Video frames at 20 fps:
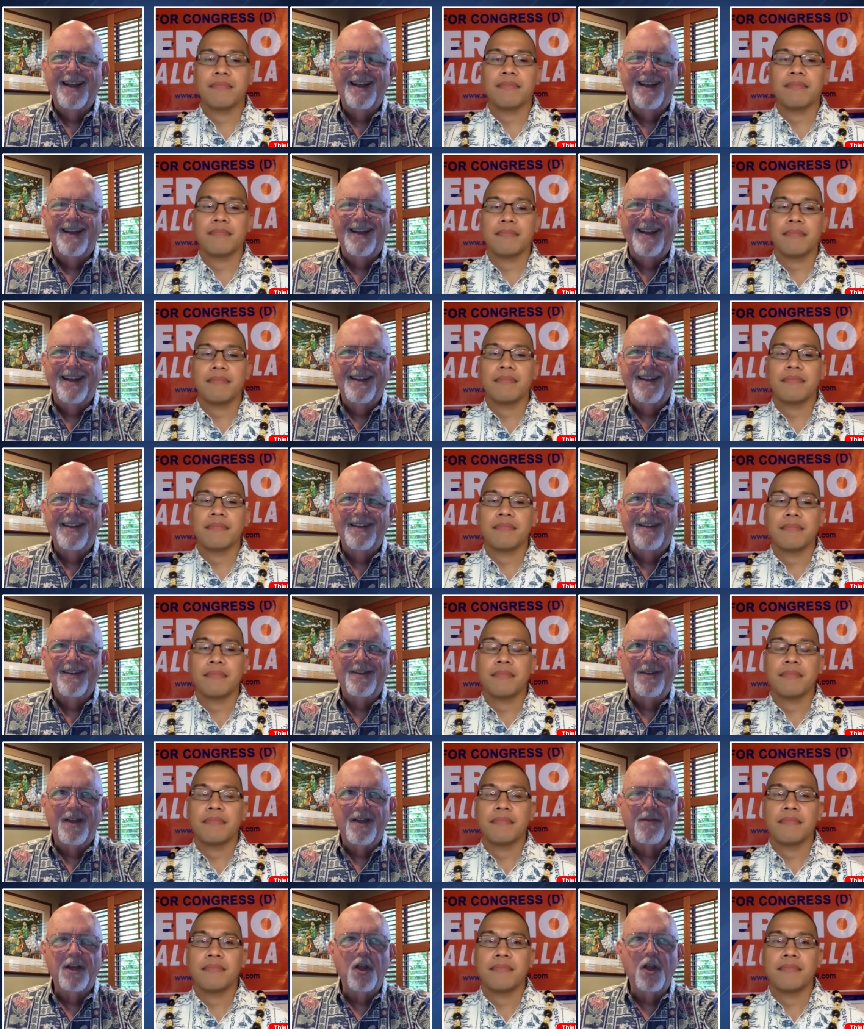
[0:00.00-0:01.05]
Speaker 1: uh,
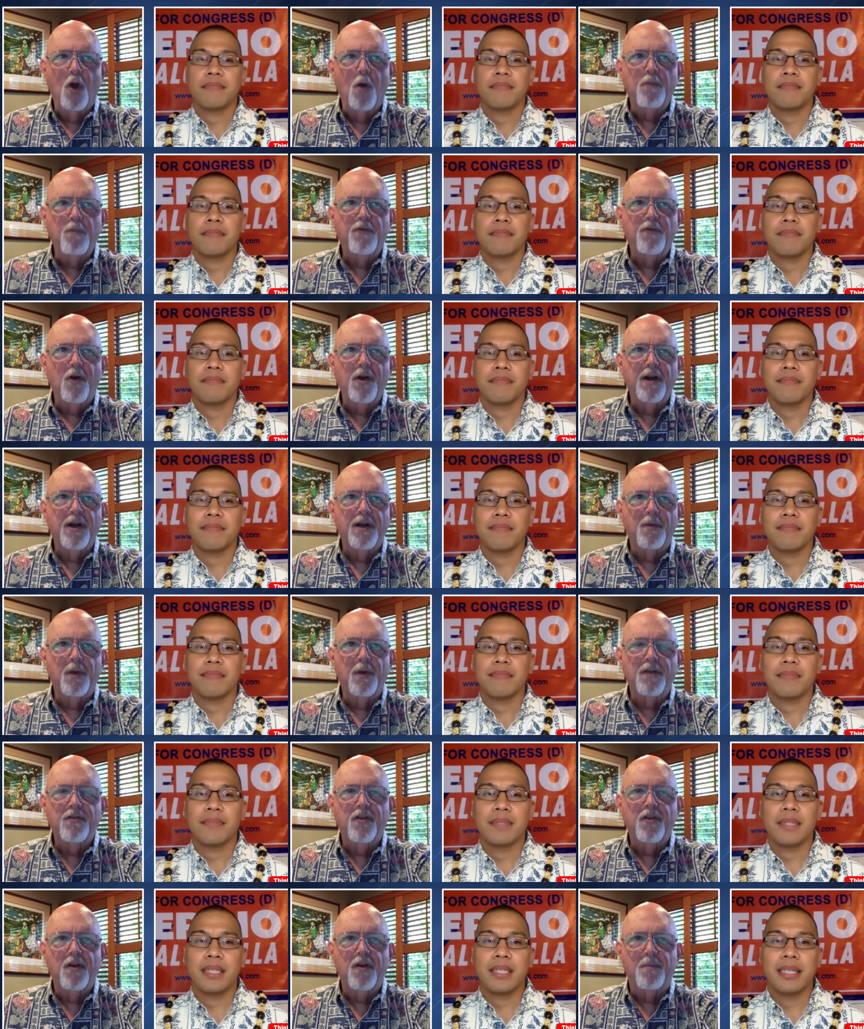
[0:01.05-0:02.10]
do you have any hope for it? And
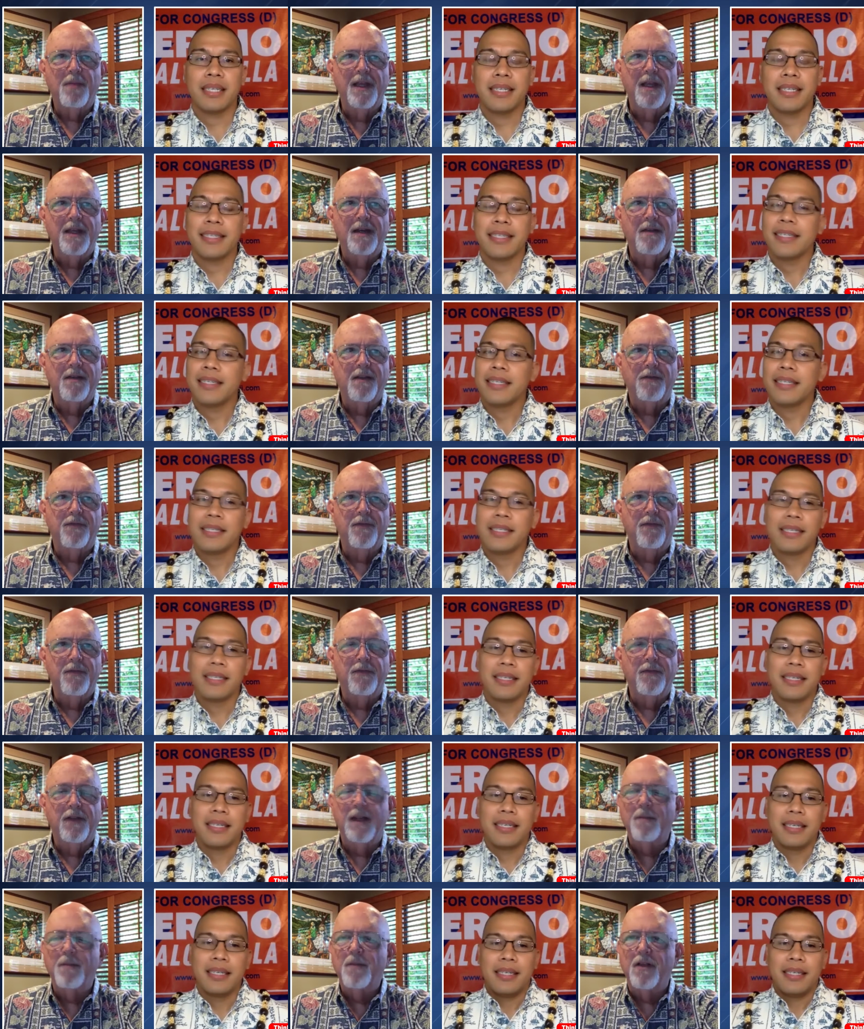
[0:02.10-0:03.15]
what's your opinion of the
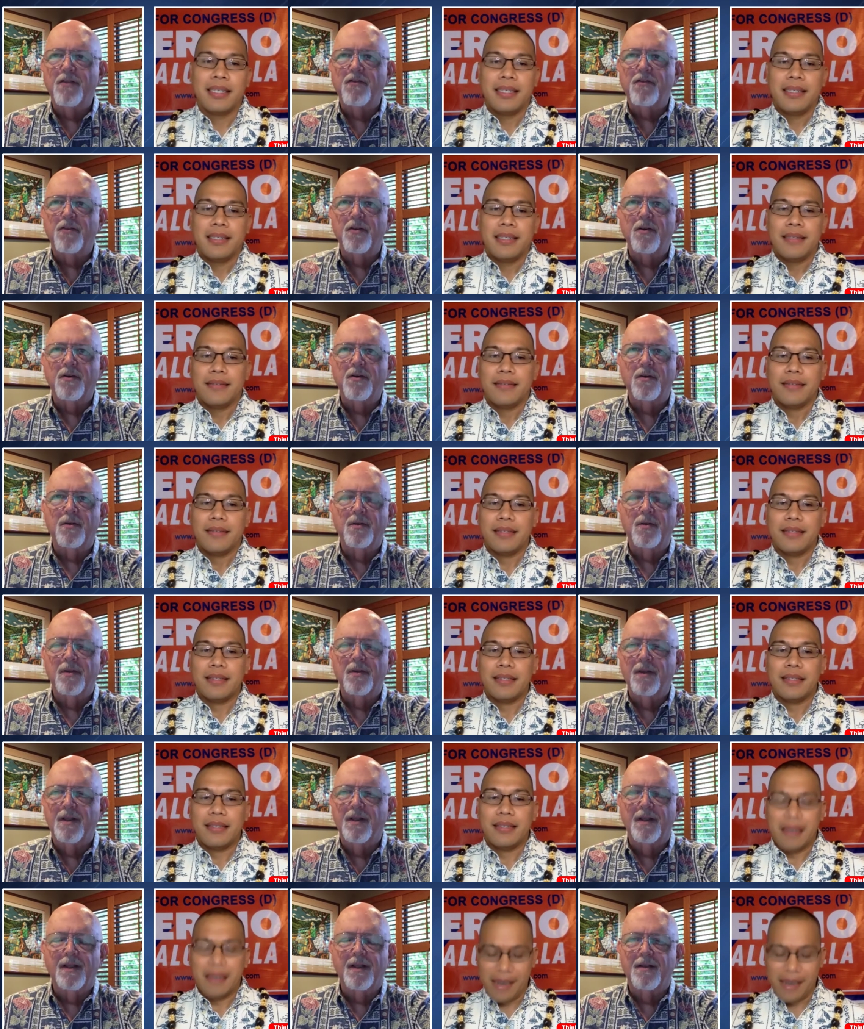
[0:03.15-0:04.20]
filibuster?
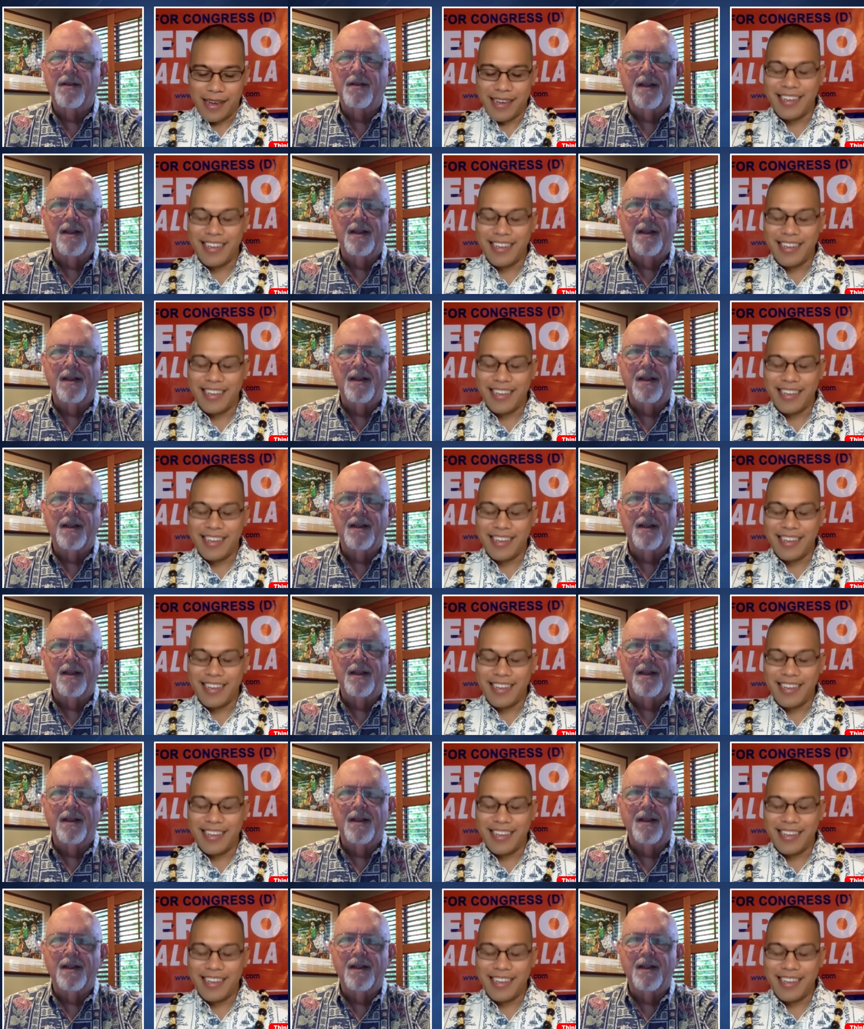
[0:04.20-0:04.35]
Yeah.